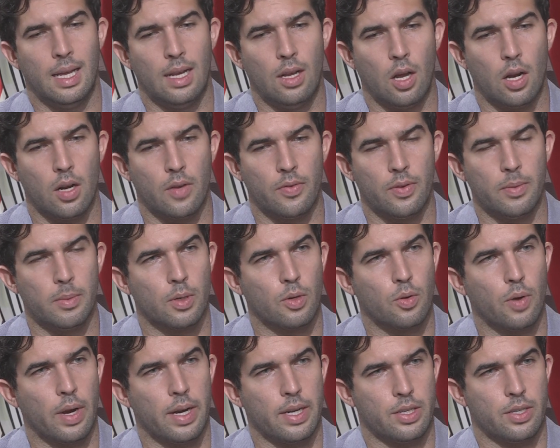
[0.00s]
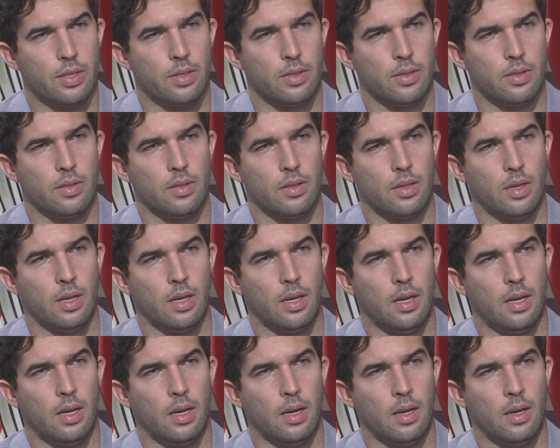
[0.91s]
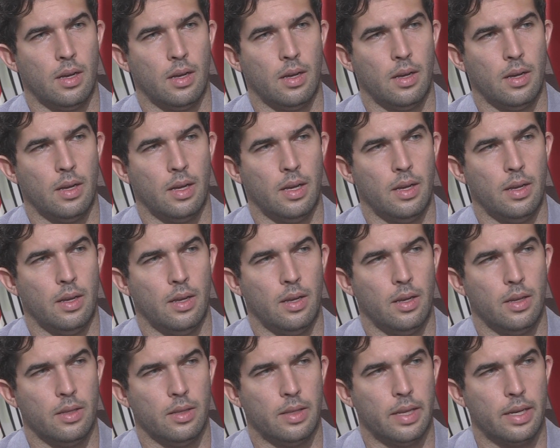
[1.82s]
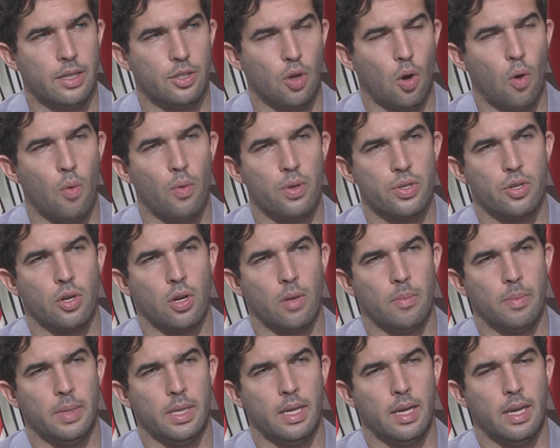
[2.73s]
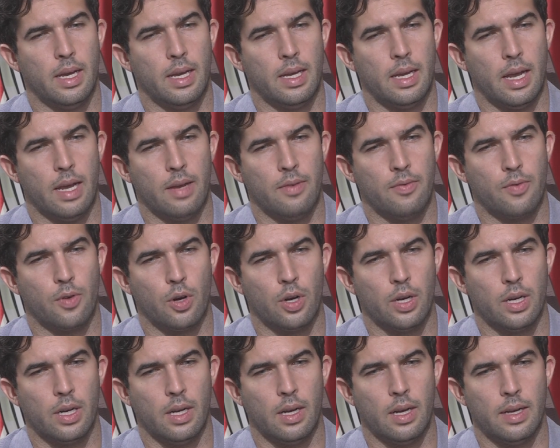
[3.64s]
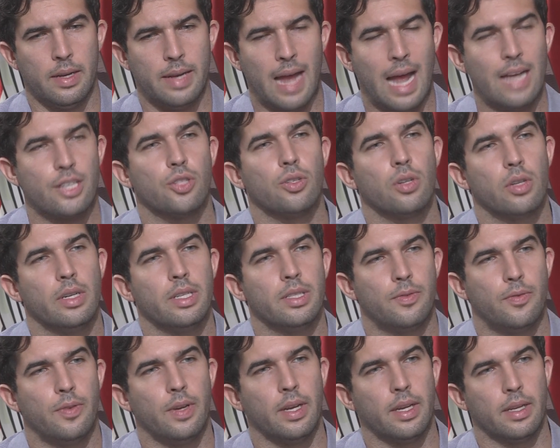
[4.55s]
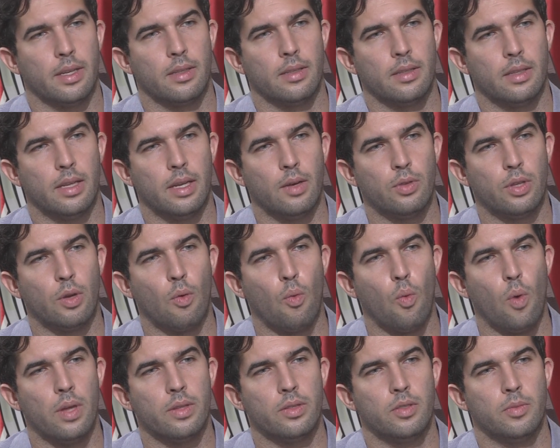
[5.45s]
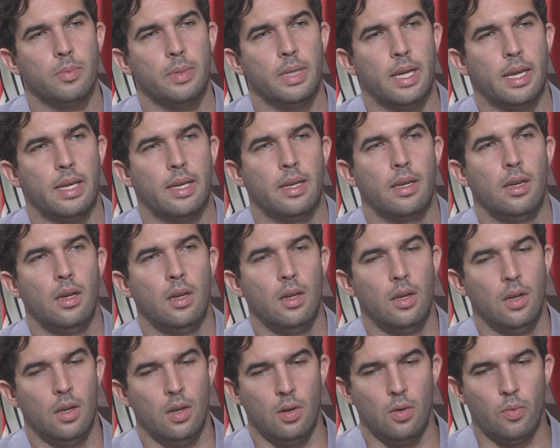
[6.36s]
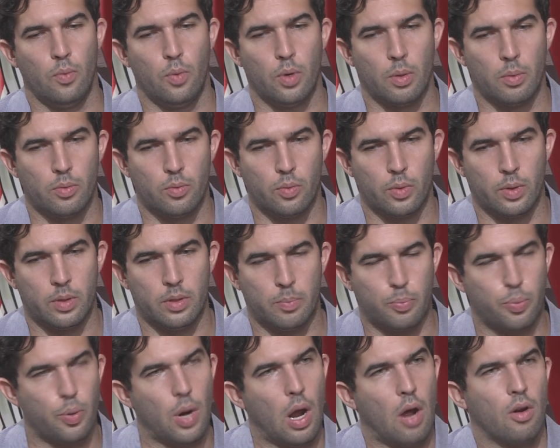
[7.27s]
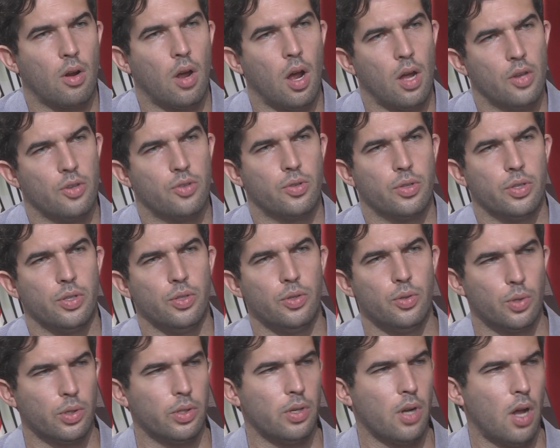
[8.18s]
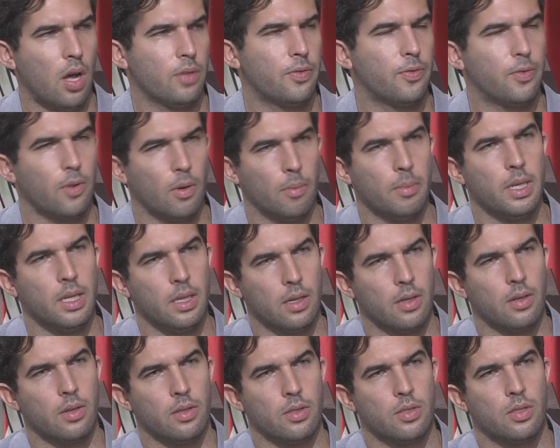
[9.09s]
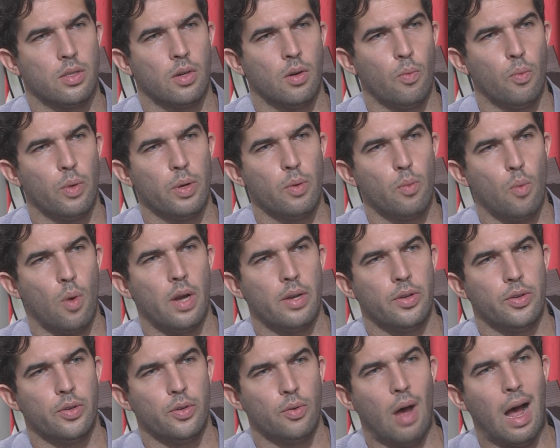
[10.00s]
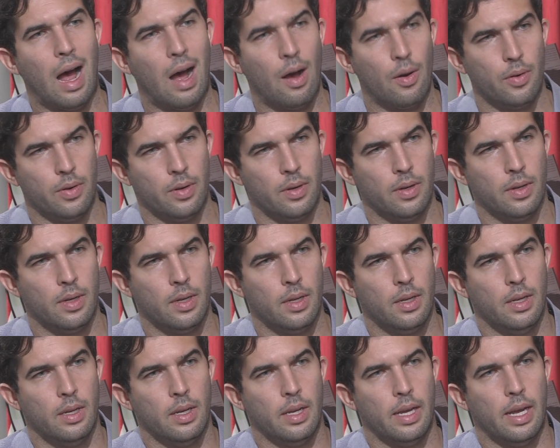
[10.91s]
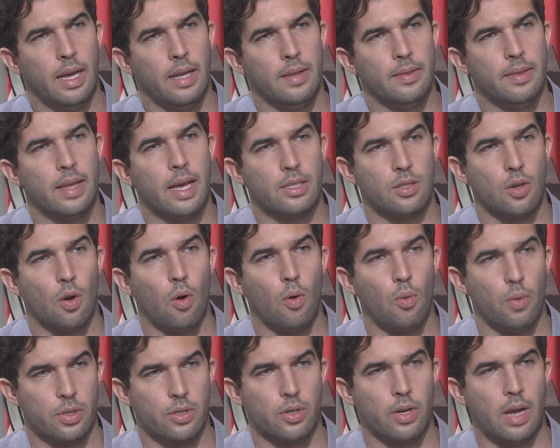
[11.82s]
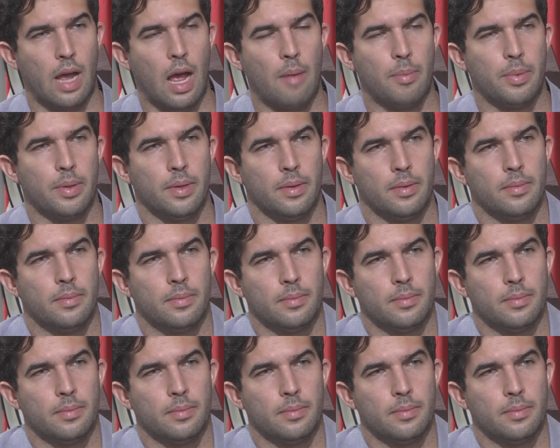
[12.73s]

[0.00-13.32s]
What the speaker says: lot of immigration, there's always going to be a very nationalist feeling. They want to be like, we're the proud country. You're not from here, so we want you out. And that's always going to happen. You